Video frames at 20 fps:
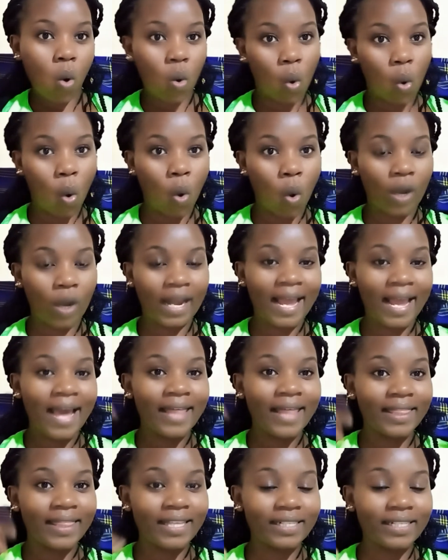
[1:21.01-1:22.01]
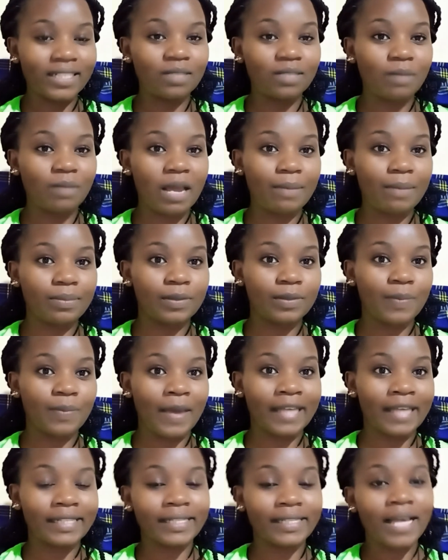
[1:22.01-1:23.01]
Goal. This is my
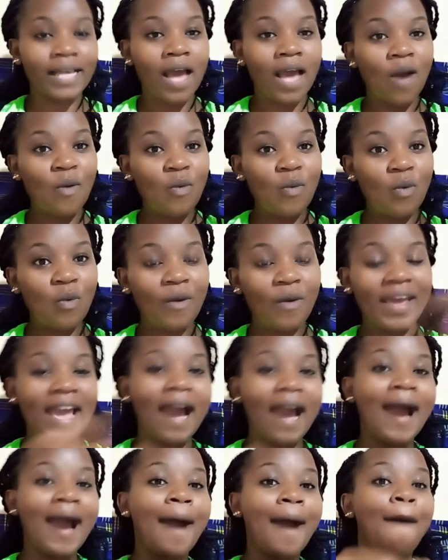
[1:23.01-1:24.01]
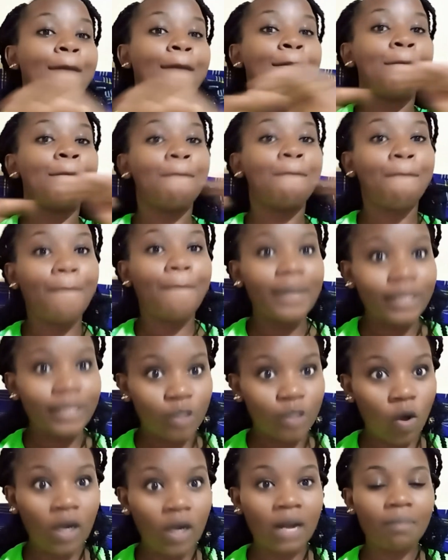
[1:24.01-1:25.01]
space where
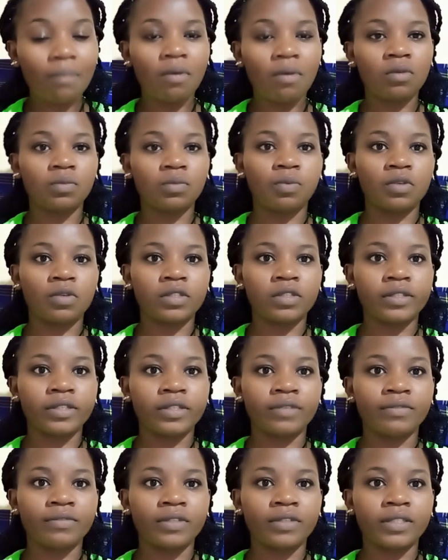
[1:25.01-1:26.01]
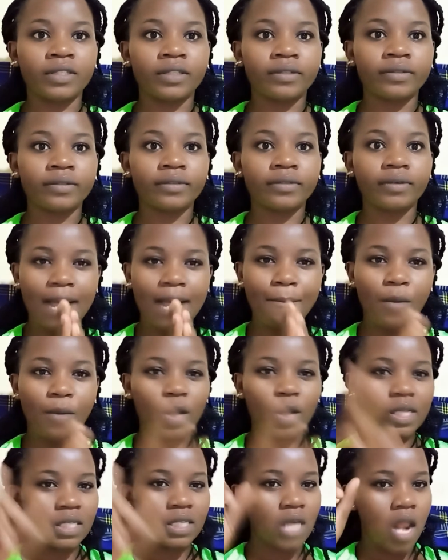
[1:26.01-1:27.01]
it's all about positivity. And
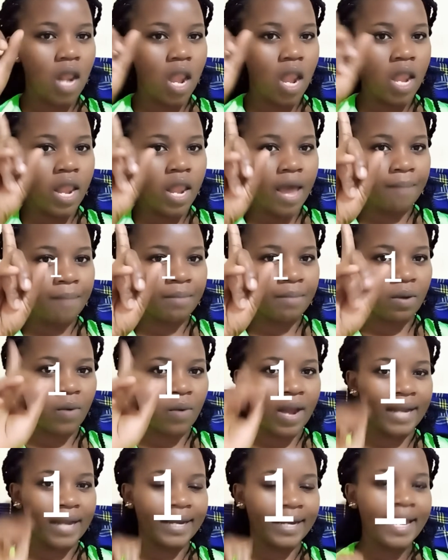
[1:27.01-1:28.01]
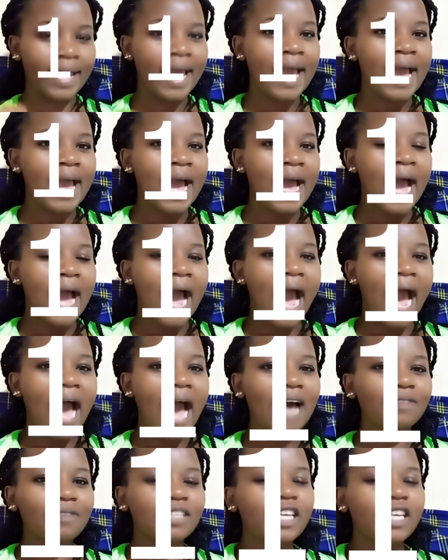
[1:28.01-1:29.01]
point number one
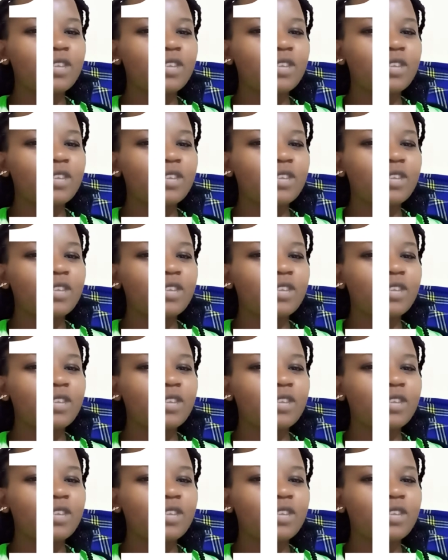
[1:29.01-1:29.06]
after